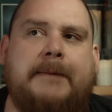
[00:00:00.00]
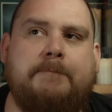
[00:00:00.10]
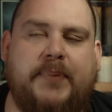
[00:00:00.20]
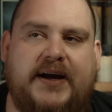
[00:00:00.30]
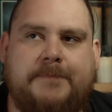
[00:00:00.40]

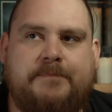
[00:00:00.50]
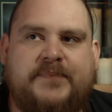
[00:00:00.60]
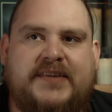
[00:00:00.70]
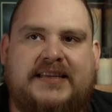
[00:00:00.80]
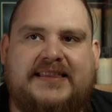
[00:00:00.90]
but
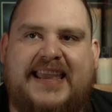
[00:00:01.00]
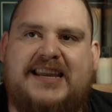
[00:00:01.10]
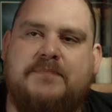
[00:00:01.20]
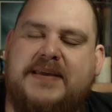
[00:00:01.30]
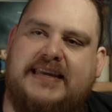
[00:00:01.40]
they
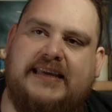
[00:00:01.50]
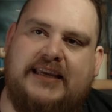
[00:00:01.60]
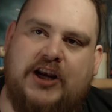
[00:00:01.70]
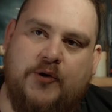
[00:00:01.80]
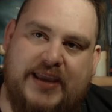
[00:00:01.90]
can be,
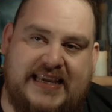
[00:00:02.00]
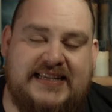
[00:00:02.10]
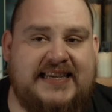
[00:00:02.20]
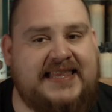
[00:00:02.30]
easy,